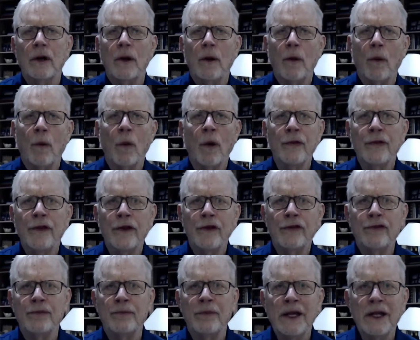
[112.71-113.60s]
What this
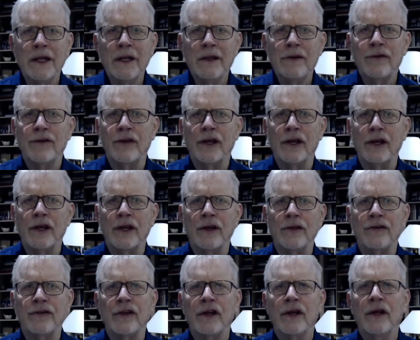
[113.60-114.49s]
means
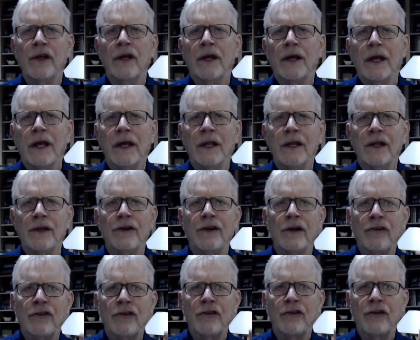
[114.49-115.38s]
is, in
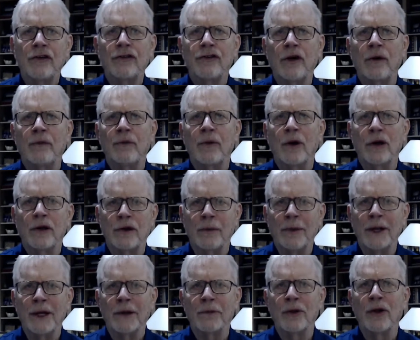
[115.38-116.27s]
addition to someone to be
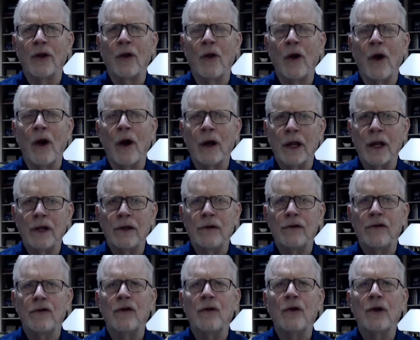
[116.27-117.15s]
able to log
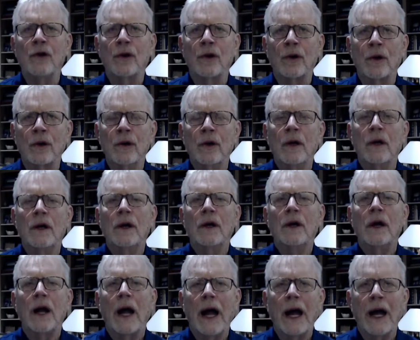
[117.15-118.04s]
into your
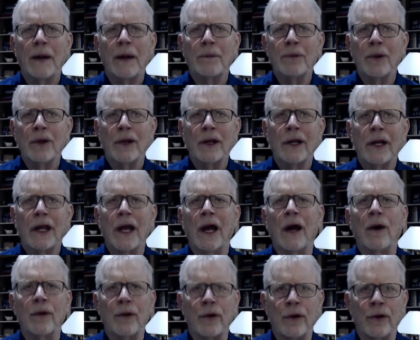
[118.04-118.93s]
Apple
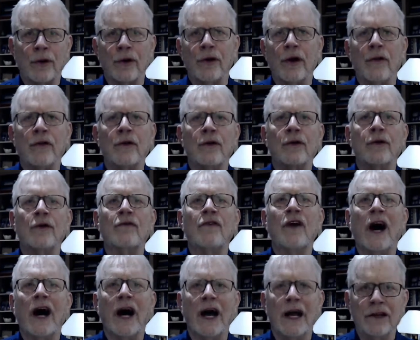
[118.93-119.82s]
account on another
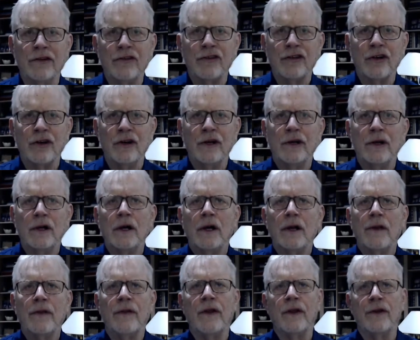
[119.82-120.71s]
device
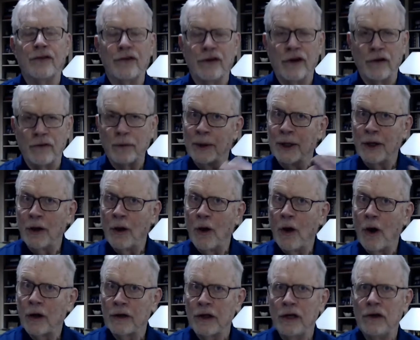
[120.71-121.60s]
that it's never been
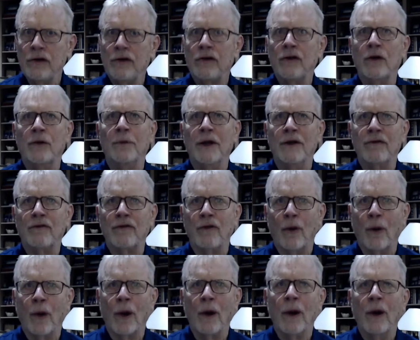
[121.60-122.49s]
logged into
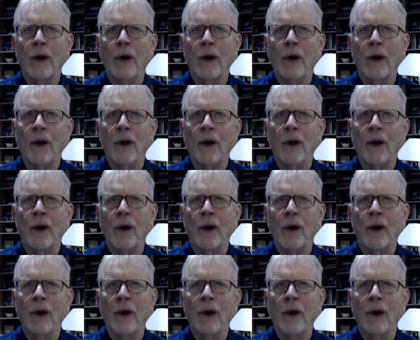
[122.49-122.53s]
before,